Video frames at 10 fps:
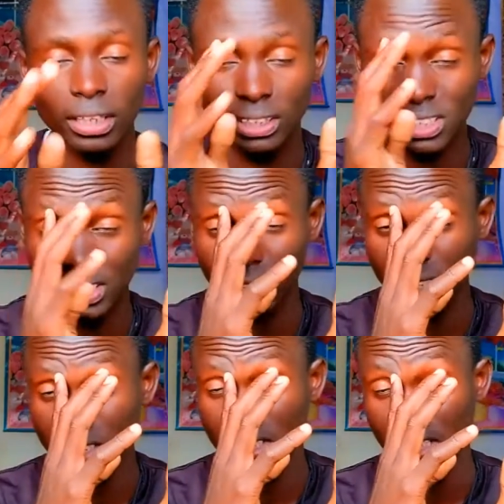this
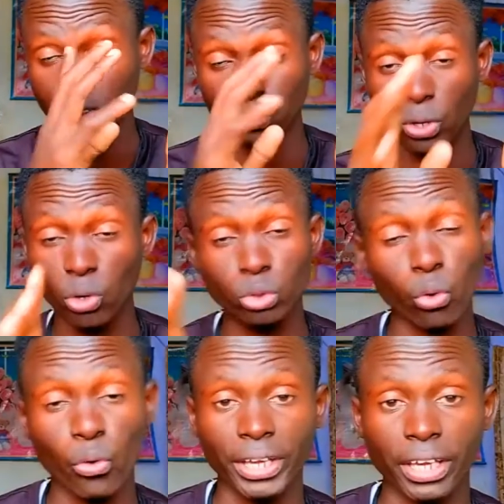side is that you are
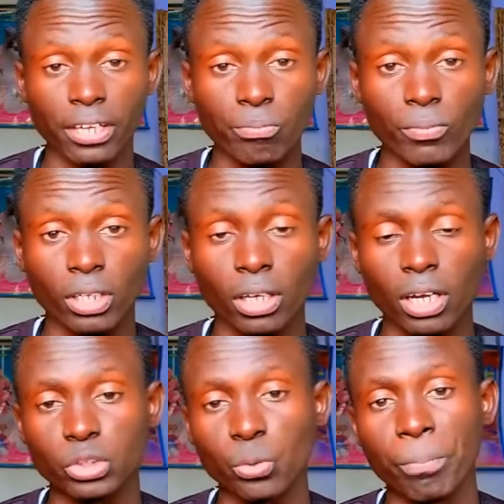not okay
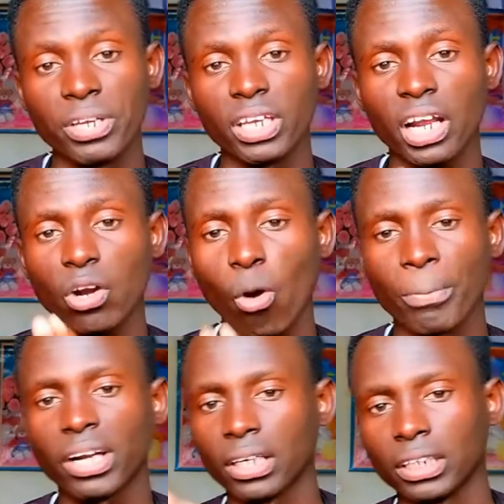to be in an
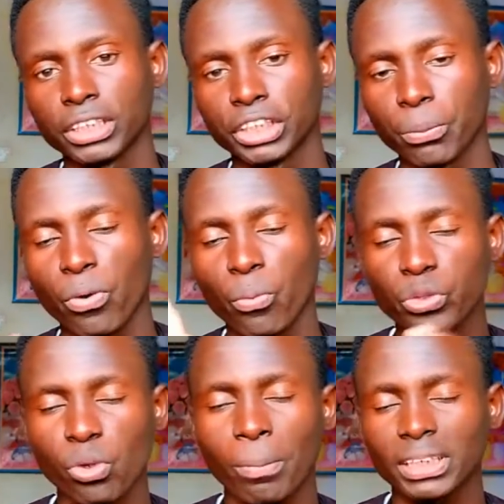open relationship
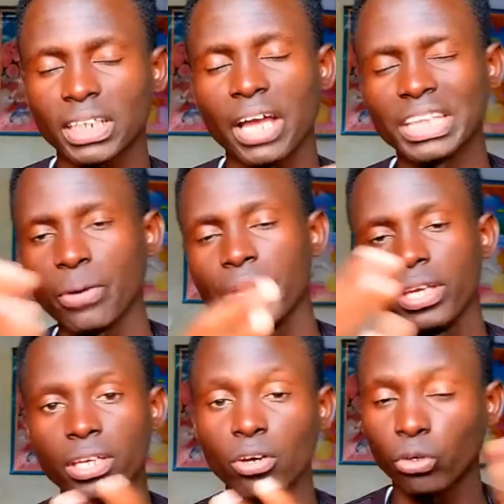with your partner the
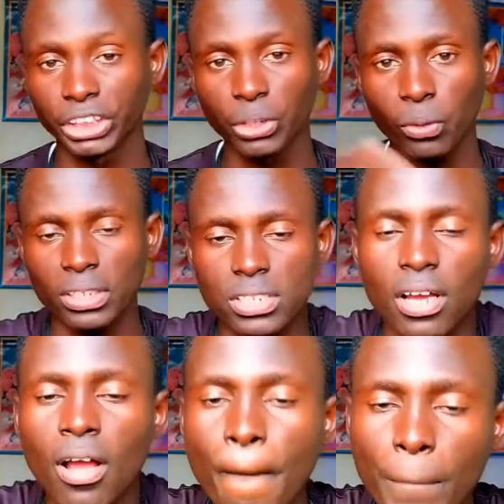way he or she
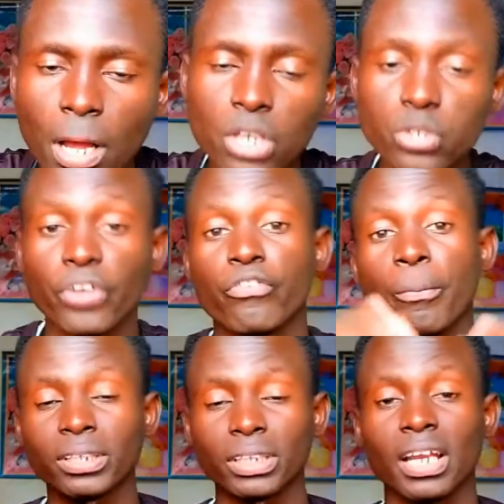wants. So if
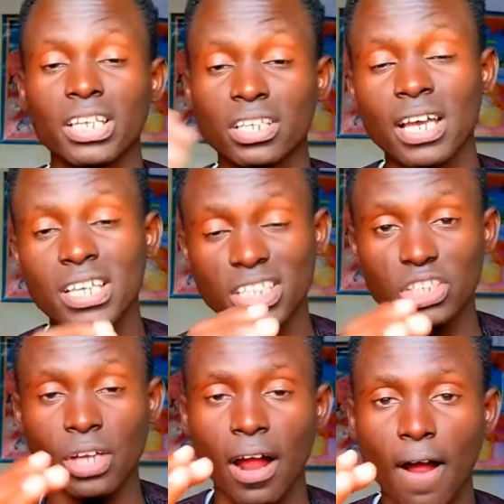your partner
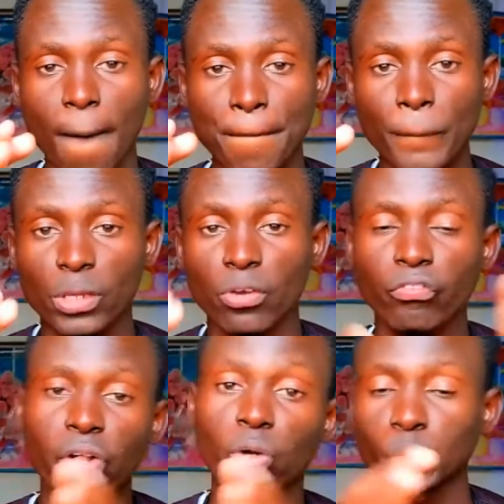doesn't,
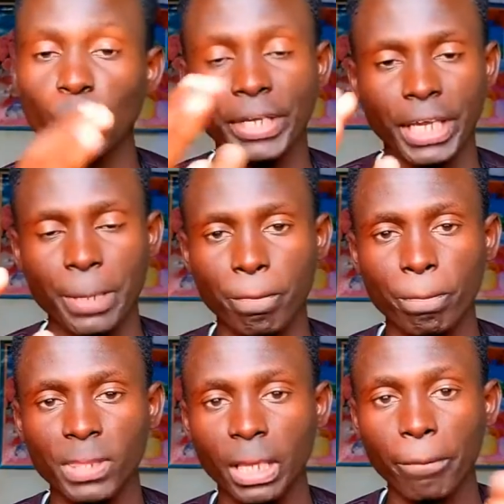if you're not okay
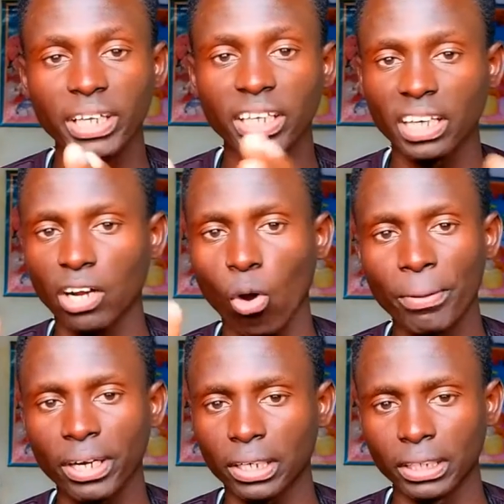being in an
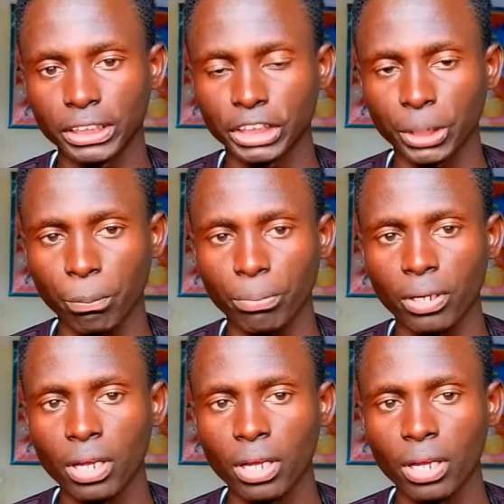open relationship